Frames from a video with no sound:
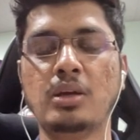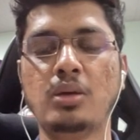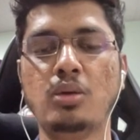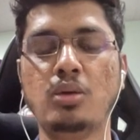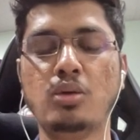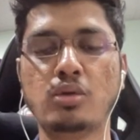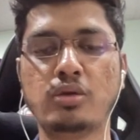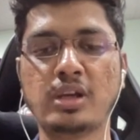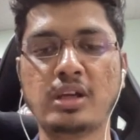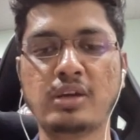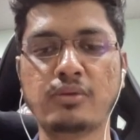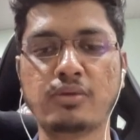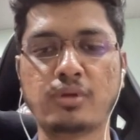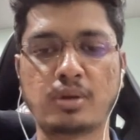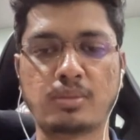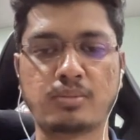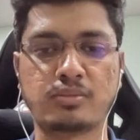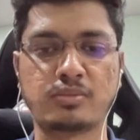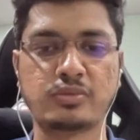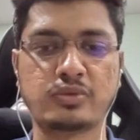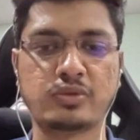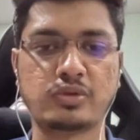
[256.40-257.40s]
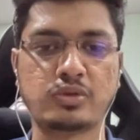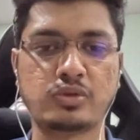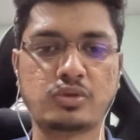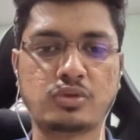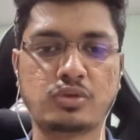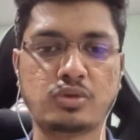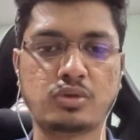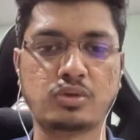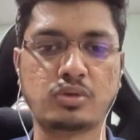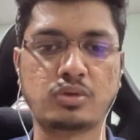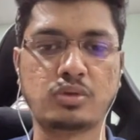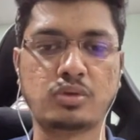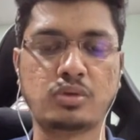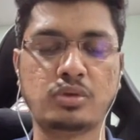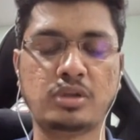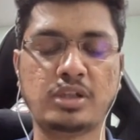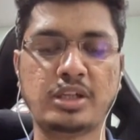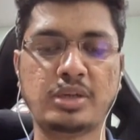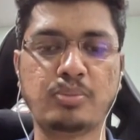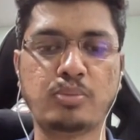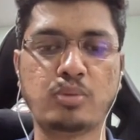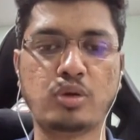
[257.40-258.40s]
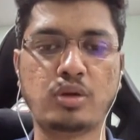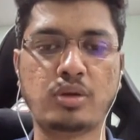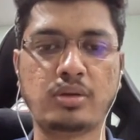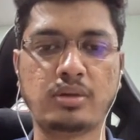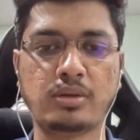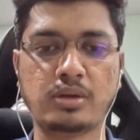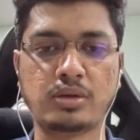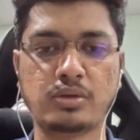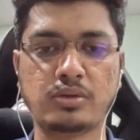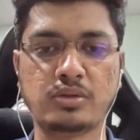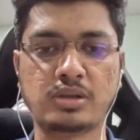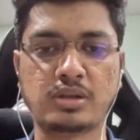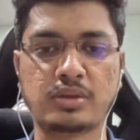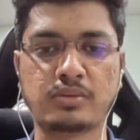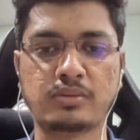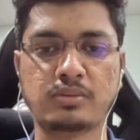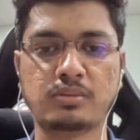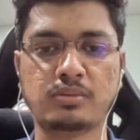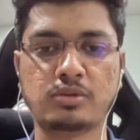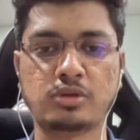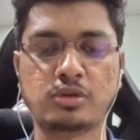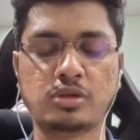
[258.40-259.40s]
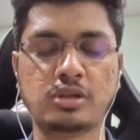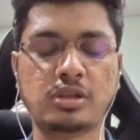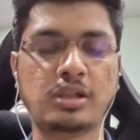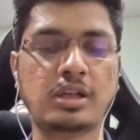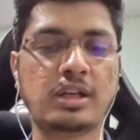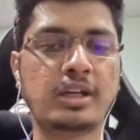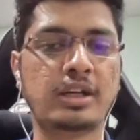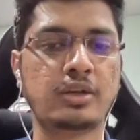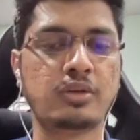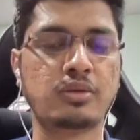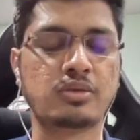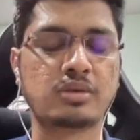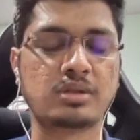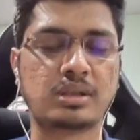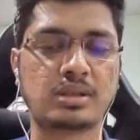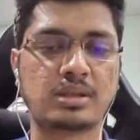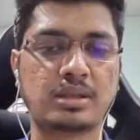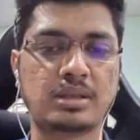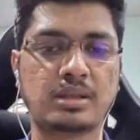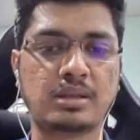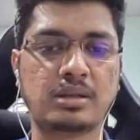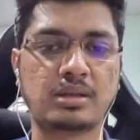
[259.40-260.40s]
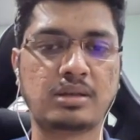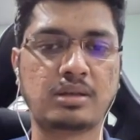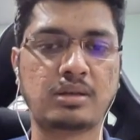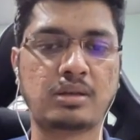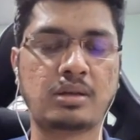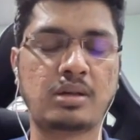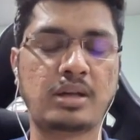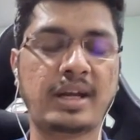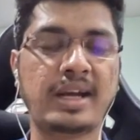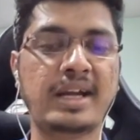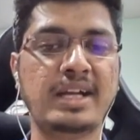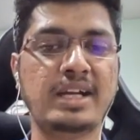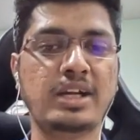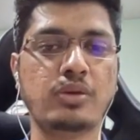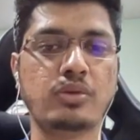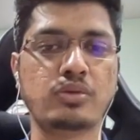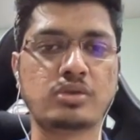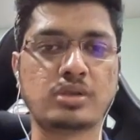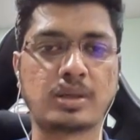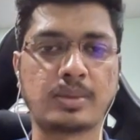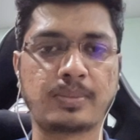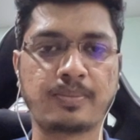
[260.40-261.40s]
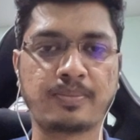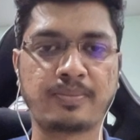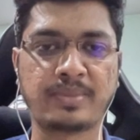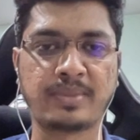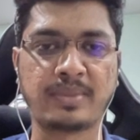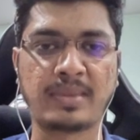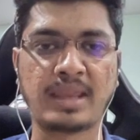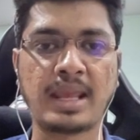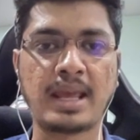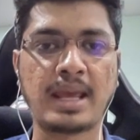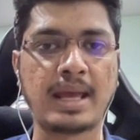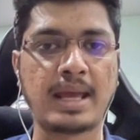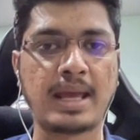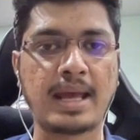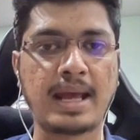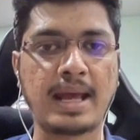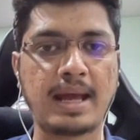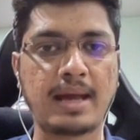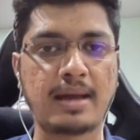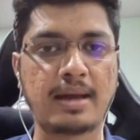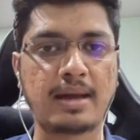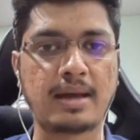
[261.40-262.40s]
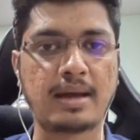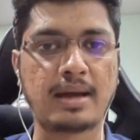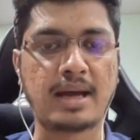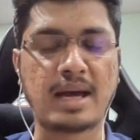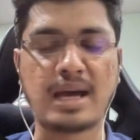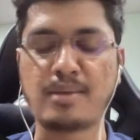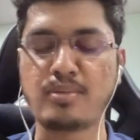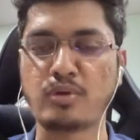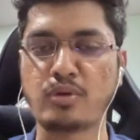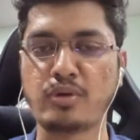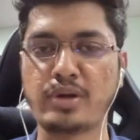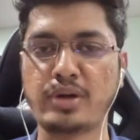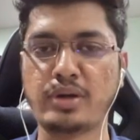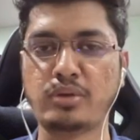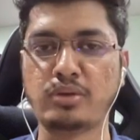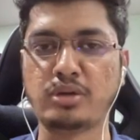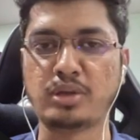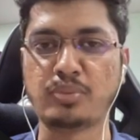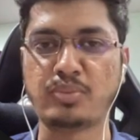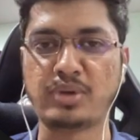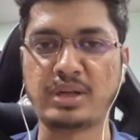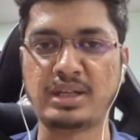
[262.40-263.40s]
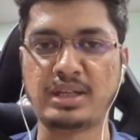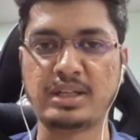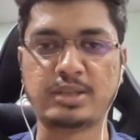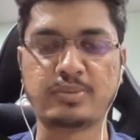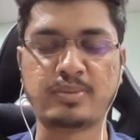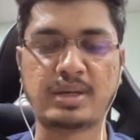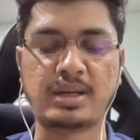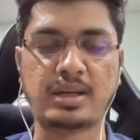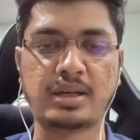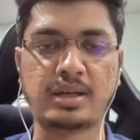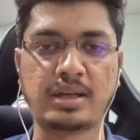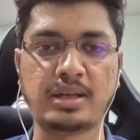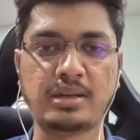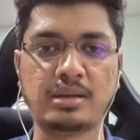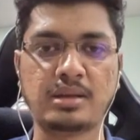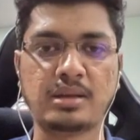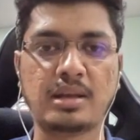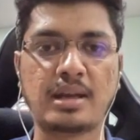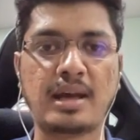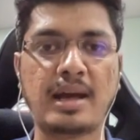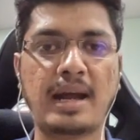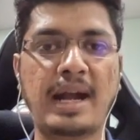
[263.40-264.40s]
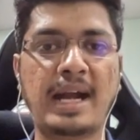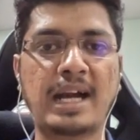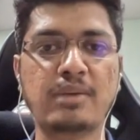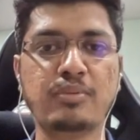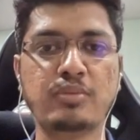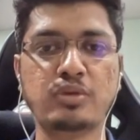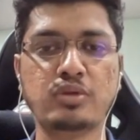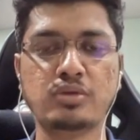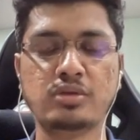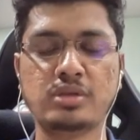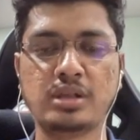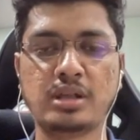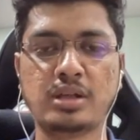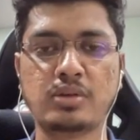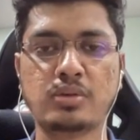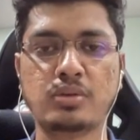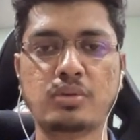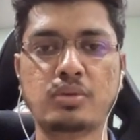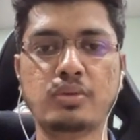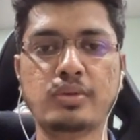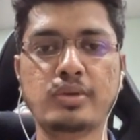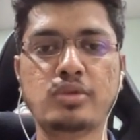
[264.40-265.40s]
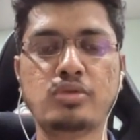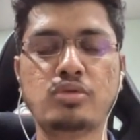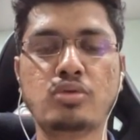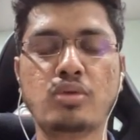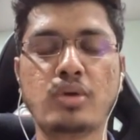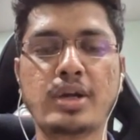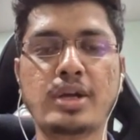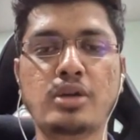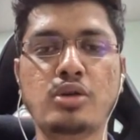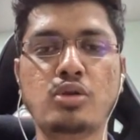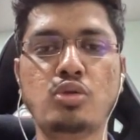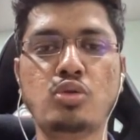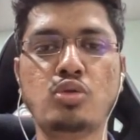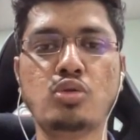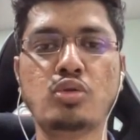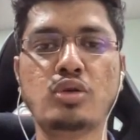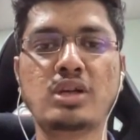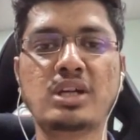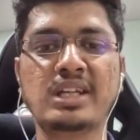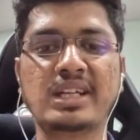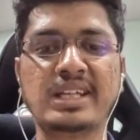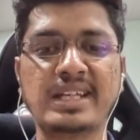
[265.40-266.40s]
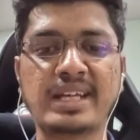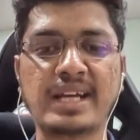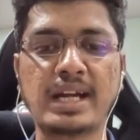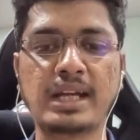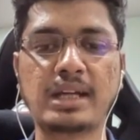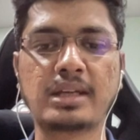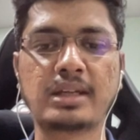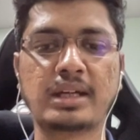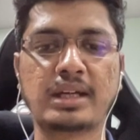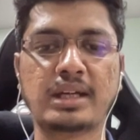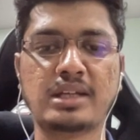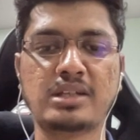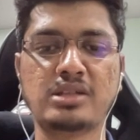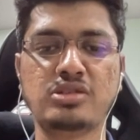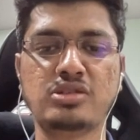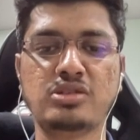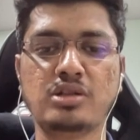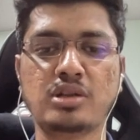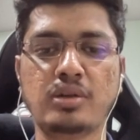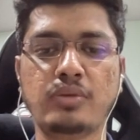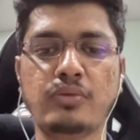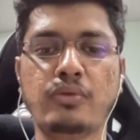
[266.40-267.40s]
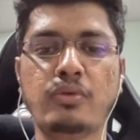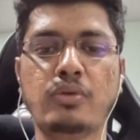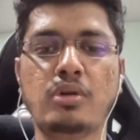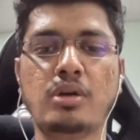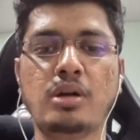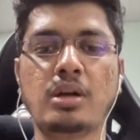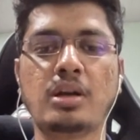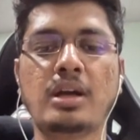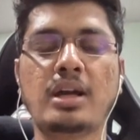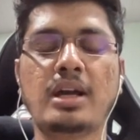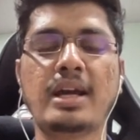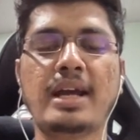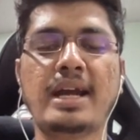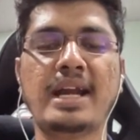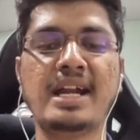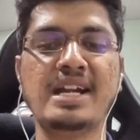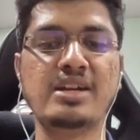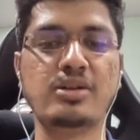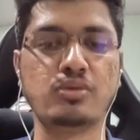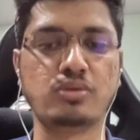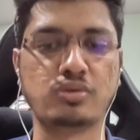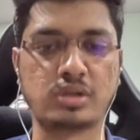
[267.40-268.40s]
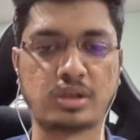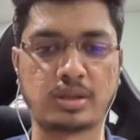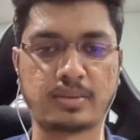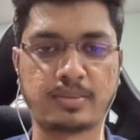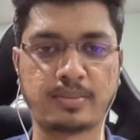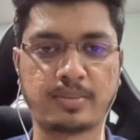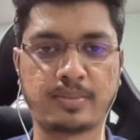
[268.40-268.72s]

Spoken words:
looking from, so the report to your user, so the third user, the or end user. I am going to repeat this part again. Admin user who is going to create credential for end user.